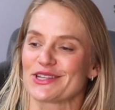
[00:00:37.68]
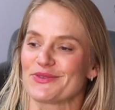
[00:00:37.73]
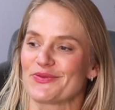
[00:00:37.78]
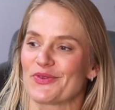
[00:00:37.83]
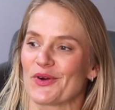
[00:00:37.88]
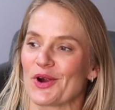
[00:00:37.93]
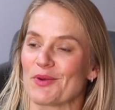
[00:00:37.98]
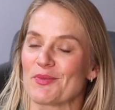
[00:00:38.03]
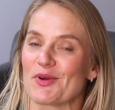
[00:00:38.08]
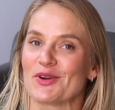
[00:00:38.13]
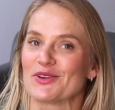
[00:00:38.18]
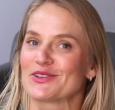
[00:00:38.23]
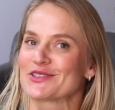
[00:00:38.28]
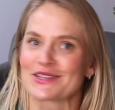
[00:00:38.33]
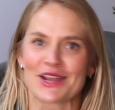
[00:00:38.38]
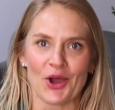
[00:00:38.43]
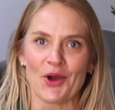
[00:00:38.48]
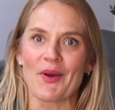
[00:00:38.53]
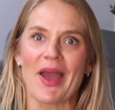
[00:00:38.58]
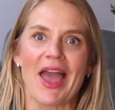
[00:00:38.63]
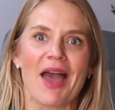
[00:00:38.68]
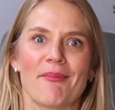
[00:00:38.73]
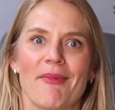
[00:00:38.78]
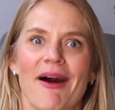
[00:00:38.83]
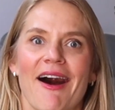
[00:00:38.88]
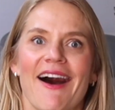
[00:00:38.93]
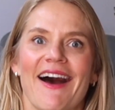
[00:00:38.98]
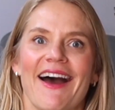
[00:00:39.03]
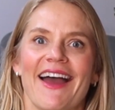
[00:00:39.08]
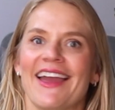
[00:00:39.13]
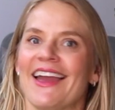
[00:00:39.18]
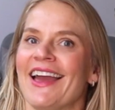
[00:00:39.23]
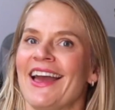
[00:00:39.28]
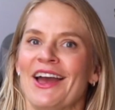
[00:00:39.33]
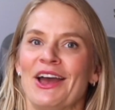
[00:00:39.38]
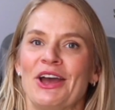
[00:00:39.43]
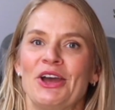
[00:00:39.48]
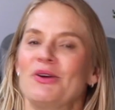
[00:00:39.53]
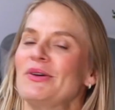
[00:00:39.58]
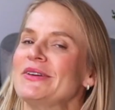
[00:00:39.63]
and foremost, who am I?
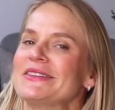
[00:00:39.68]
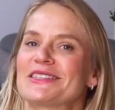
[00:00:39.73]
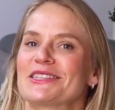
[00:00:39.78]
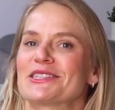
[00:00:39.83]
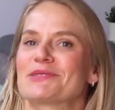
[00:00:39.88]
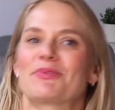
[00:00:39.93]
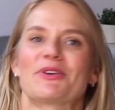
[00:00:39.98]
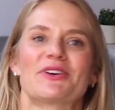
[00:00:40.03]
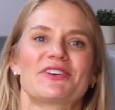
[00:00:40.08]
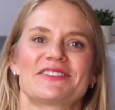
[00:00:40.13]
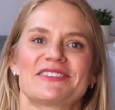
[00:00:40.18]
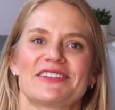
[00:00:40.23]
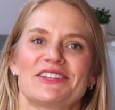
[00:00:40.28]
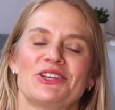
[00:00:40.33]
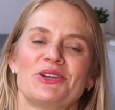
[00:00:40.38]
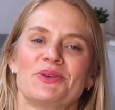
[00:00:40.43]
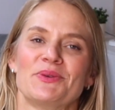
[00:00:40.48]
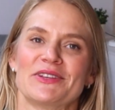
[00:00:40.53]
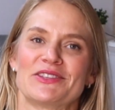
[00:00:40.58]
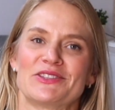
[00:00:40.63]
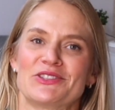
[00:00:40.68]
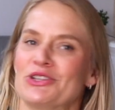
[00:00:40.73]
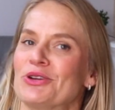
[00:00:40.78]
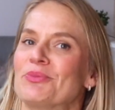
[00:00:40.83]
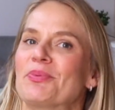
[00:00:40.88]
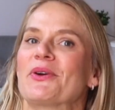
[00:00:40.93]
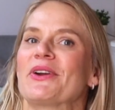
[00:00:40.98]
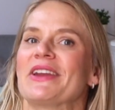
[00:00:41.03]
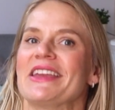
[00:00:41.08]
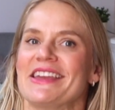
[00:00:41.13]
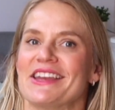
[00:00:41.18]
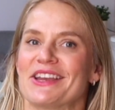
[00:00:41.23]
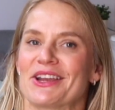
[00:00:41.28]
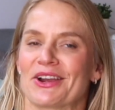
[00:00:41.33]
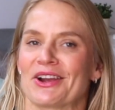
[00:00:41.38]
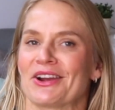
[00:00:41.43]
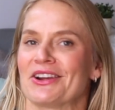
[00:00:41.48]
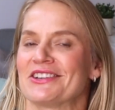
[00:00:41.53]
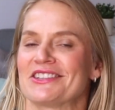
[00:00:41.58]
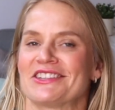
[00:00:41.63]
Who is this person who is super
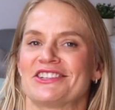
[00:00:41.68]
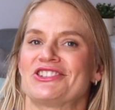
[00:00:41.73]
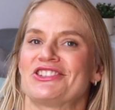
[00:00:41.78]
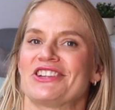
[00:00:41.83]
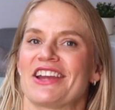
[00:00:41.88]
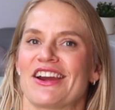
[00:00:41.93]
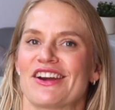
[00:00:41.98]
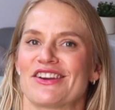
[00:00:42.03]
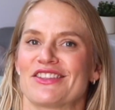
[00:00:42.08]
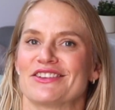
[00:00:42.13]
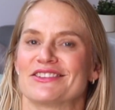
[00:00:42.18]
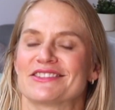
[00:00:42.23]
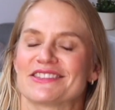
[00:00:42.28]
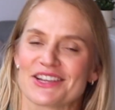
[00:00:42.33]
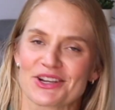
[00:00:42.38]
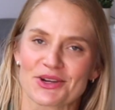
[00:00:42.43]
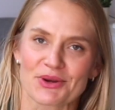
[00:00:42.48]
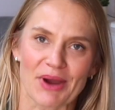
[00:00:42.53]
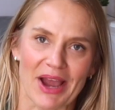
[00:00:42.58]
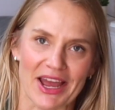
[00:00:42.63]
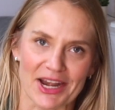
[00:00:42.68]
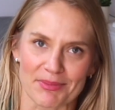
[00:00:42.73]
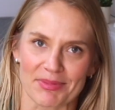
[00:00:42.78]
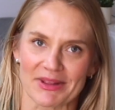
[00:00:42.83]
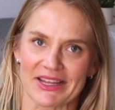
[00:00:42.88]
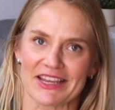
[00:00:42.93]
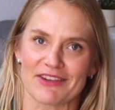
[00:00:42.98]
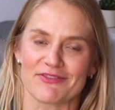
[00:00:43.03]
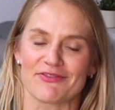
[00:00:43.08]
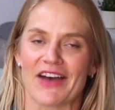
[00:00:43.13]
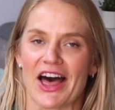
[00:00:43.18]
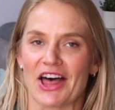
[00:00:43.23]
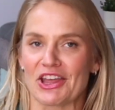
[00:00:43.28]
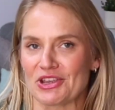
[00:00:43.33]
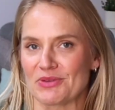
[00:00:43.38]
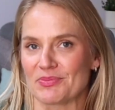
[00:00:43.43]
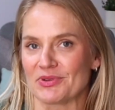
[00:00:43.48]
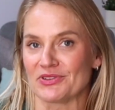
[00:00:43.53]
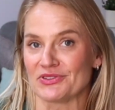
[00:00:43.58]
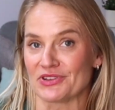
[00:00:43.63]
eager to share this incredibly
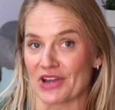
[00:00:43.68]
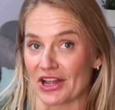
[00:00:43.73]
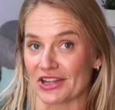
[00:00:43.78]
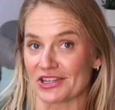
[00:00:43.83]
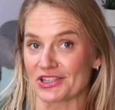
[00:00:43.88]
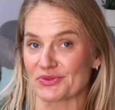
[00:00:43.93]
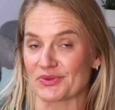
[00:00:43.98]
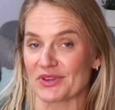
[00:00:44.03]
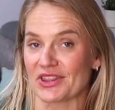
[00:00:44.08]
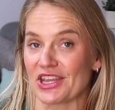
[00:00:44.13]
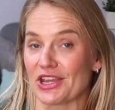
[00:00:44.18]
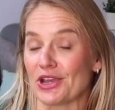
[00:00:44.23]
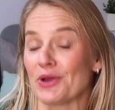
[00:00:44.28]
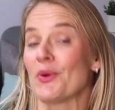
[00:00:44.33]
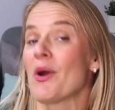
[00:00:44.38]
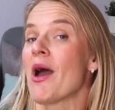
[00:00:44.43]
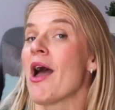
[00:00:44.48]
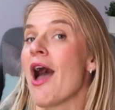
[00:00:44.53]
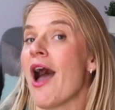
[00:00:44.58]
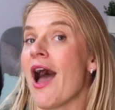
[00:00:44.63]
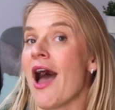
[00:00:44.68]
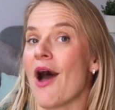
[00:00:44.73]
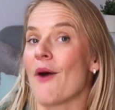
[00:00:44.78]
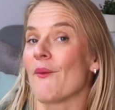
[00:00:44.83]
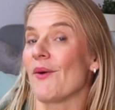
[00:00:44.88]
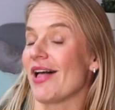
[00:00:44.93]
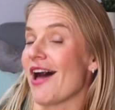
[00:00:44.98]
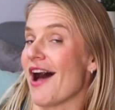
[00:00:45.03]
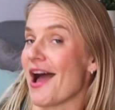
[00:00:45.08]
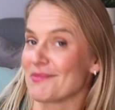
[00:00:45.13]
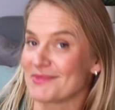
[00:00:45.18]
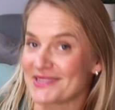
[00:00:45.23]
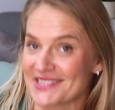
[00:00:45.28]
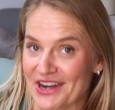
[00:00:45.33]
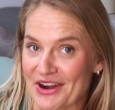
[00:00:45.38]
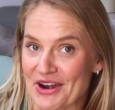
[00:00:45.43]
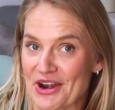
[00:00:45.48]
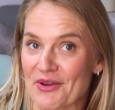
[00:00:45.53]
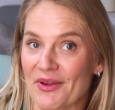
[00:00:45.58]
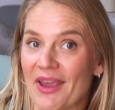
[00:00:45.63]
valuable knowledge with you? Well, I'm
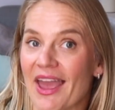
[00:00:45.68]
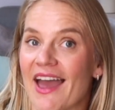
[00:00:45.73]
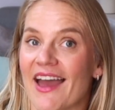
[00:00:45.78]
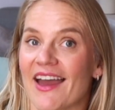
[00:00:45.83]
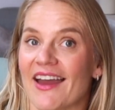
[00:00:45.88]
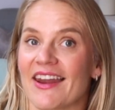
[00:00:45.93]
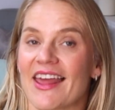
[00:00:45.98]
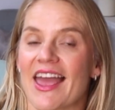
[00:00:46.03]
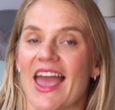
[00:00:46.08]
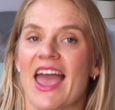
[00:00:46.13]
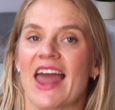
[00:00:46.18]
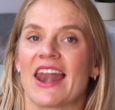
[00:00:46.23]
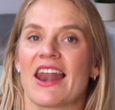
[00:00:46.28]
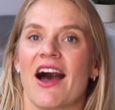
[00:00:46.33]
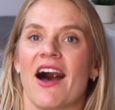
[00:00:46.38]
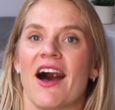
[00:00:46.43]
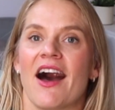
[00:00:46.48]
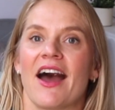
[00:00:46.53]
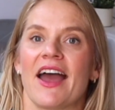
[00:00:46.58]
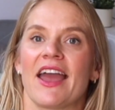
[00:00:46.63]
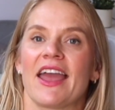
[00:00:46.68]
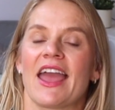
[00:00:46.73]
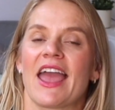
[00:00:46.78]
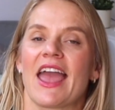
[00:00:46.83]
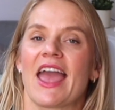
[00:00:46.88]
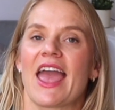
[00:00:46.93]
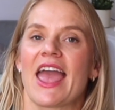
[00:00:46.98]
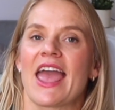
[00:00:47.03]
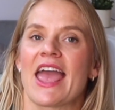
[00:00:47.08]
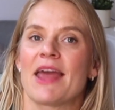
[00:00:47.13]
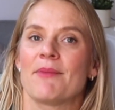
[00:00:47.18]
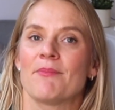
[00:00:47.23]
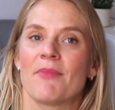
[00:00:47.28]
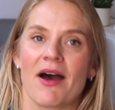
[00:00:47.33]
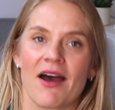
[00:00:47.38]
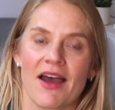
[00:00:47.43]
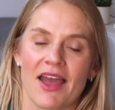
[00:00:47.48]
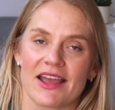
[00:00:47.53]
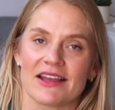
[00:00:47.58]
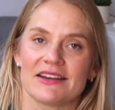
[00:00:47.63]
Sarah Noked, and I and
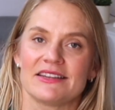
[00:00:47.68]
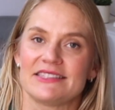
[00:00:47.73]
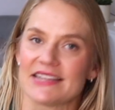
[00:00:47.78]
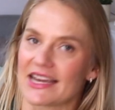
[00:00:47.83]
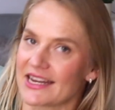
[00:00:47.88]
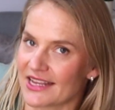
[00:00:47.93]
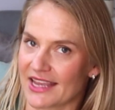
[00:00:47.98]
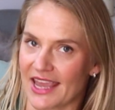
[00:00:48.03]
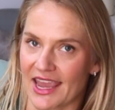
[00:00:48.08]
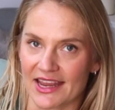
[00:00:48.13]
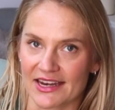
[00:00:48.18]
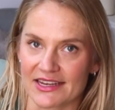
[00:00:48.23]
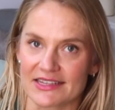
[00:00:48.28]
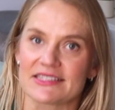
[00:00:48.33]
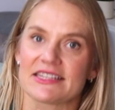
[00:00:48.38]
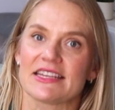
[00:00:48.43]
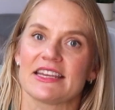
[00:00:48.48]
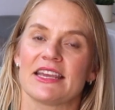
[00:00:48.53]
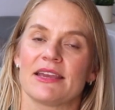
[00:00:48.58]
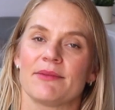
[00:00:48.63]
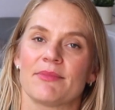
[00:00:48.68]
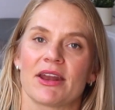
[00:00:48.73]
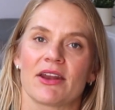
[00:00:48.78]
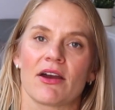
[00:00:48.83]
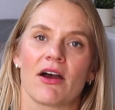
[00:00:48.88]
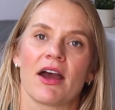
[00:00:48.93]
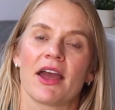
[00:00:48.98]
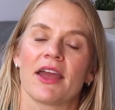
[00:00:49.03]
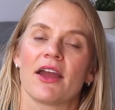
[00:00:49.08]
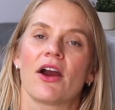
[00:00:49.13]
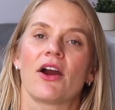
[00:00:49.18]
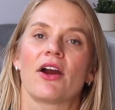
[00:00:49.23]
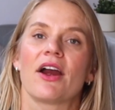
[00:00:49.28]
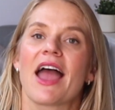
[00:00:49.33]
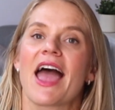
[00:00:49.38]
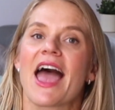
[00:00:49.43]
my dedicated team and I are